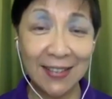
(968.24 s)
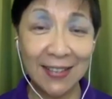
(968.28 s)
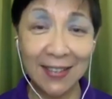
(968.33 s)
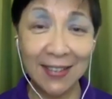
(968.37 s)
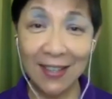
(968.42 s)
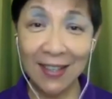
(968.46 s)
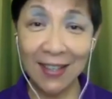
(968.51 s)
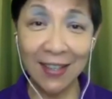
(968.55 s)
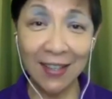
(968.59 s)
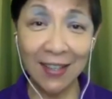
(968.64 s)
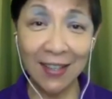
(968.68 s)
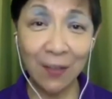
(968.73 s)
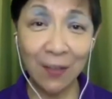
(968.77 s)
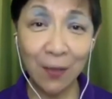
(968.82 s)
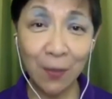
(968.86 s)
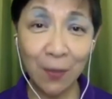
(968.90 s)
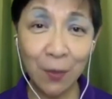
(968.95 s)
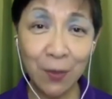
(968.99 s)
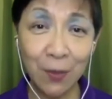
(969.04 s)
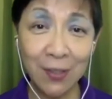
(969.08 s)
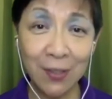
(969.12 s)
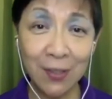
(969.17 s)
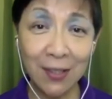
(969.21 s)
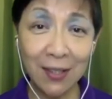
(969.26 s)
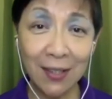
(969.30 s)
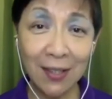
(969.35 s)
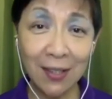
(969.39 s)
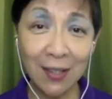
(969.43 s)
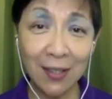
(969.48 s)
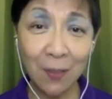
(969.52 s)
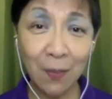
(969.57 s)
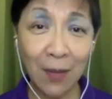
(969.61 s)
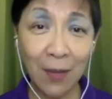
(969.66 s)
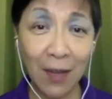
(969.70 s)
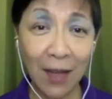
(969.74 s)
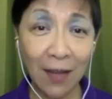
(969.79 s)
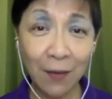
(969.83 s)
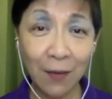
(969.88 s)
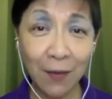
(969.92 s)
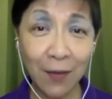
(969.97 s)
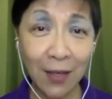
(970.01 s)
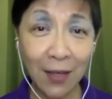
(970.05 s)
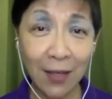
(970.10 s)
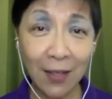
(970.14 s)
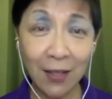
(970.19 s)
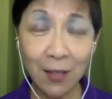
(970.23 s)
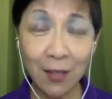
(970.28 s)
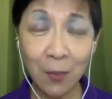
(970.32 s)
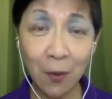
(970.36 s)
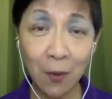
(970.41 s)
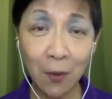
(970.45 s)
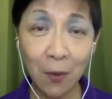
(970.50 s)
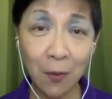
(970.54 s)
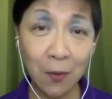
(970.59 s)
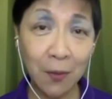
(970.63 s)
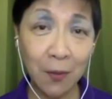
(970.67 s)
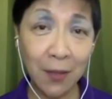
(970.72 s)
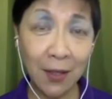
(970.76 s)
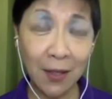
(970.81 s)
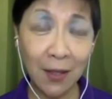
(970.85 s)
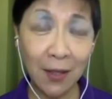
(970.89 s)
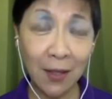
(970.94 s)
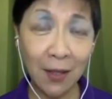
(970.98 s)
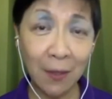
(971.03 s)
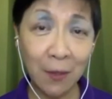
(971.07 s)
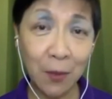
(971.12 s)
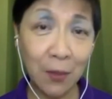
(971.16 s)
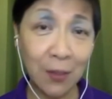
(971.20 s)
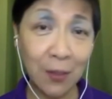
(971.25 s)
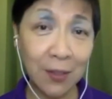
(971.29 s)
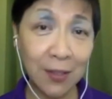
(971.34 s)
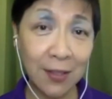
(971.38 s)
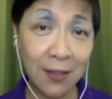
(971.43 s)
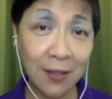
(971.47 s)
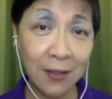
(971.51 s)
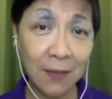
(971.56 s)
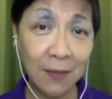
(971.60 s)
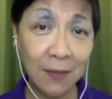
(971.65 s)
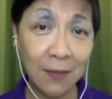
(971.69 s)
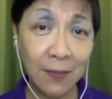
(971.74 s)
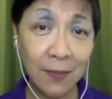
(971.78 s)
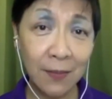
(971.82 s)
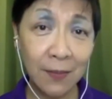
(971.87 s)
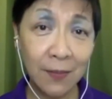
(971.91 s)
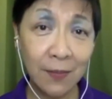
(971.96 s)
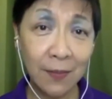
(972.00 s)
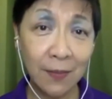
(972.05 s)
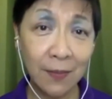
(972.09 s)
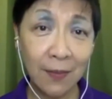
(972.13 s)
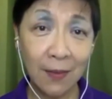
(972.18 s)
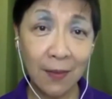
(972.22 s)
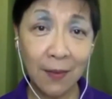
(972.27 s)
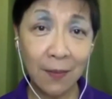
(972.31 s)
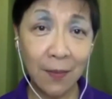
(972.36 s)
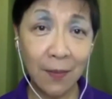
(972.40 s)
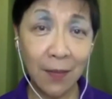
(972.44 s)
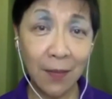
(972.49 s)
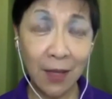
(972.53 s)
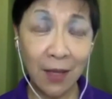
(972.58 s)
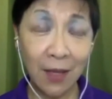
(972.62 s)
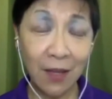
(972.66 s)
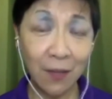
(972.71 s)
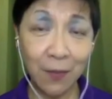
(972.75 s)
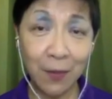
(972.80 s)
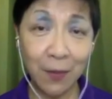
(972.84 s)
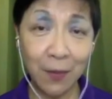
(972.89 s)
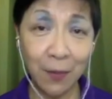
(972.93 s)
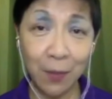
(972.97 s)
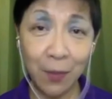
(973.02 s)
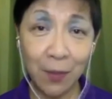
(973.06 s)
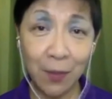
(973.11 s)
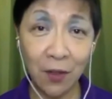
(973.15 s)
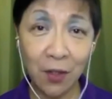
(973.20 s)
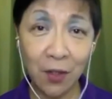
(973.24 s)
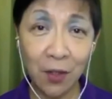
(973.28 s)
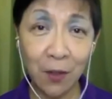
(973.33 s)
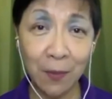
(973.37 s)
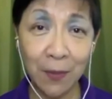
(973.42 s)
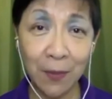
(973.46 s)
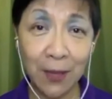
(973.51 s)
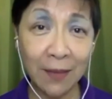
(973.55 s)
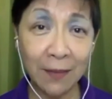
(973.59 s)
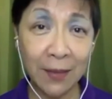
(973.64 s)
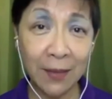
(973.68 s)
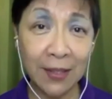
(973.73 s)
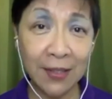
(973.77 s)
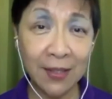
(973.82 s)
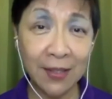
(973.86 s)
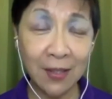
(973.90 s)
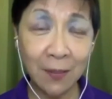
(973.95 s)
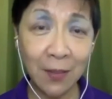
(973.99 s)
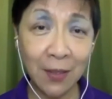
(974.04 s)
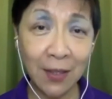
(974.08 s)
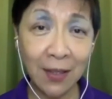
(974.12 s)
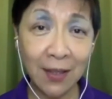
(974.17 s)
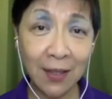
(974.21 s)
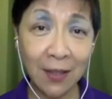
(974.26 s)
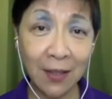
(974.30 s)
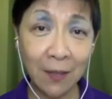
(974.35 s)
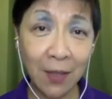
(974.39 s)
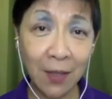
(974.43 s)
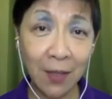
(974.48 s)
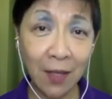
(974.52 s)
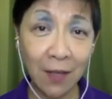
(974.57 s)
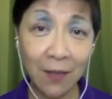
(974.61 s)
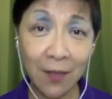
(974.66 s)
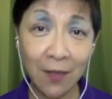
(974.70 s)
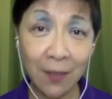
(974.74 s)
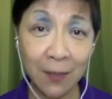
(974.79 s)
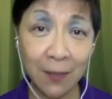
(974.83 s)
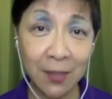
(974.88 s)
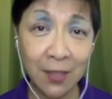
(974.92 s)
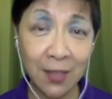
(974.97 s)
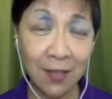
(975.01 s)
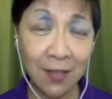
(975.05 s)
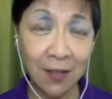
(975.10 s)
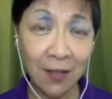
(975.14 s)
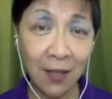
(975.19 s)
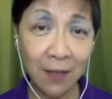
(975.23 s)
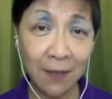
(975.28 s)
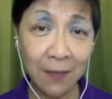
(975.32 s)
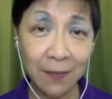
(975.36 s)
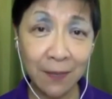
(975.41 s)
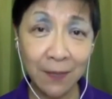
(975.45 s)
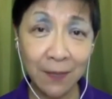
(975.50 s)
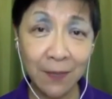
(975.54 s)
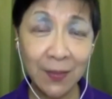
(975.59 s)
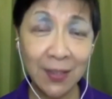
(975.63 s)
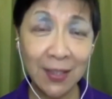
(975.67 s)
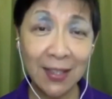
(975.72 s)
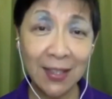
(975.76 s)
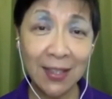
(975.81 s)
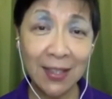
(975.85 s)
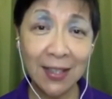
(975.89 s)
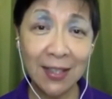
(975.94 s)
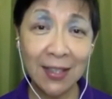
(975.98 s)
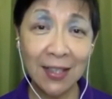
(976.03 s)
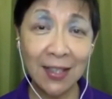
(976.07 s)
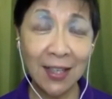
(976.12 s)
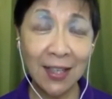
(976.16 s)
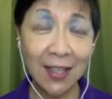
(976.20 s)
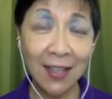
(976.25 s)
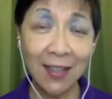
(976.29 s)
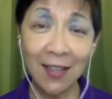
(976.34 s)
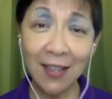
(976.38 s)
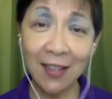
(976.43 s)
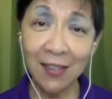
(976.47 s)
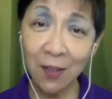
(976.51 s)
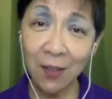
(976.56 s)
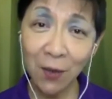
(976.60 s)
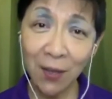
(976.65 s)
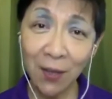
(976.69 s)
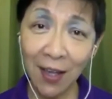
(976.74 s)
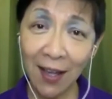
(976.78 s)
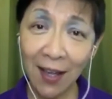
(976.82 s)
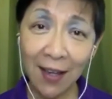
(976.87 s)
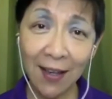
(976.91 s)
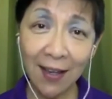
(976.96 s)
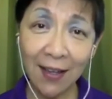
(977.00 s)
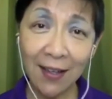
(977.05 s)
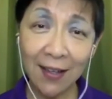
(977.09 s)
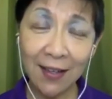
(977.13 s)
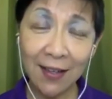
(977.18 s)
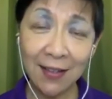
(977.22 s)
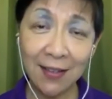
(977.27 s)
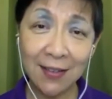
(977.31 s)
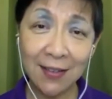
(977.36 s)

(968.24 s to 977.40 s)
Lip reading: And if the person has a black face, probably that person may have been preoccupied by something that may have upset him. And that's okay.